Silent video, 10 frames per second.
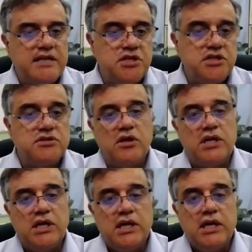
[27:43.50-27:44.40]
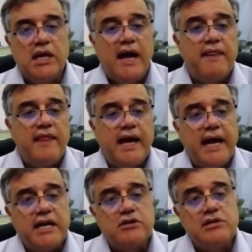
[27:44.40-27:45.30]
as JSON, and that
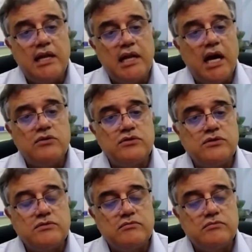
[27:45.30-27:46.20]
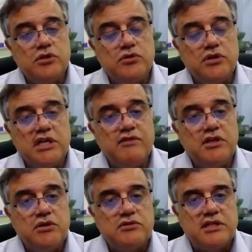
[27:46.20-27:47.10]
actually allows you to even
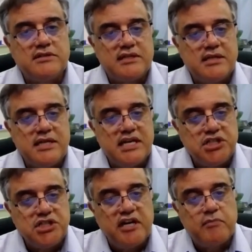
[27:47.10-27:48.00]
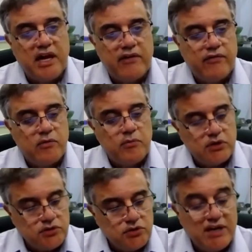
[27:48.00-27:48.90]
use this as a data sharing platform
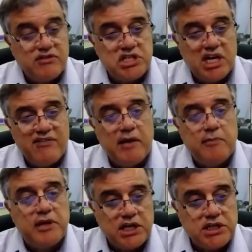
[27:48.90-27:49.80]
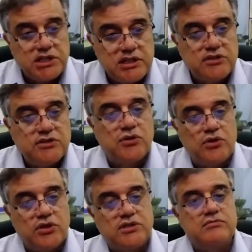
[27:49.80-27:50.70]
because you have a Java application that
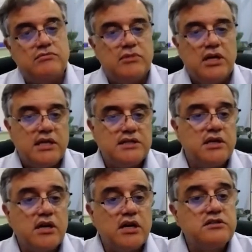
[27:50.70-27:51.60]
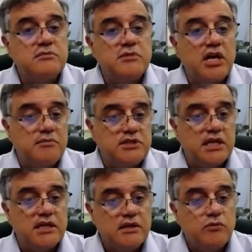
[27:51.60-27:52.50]
stores, let's say, a customer
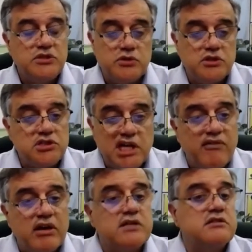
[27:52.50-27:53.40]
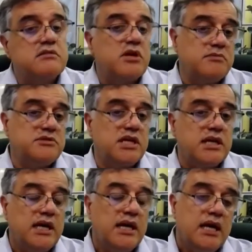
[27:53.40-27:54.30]
object, which was a Java customer object.
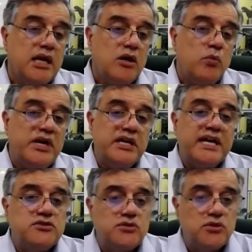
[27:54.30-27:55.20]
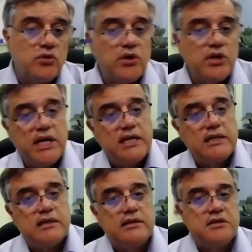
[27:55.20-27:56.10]
When it gets stored
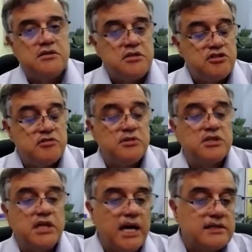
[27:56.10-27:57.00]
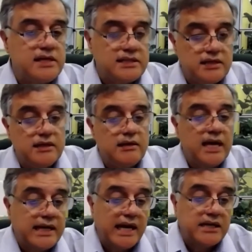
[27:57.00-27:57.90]
in the distributed cache, let's say
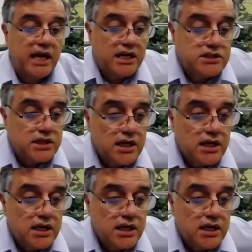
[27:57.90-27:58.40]
like NCache,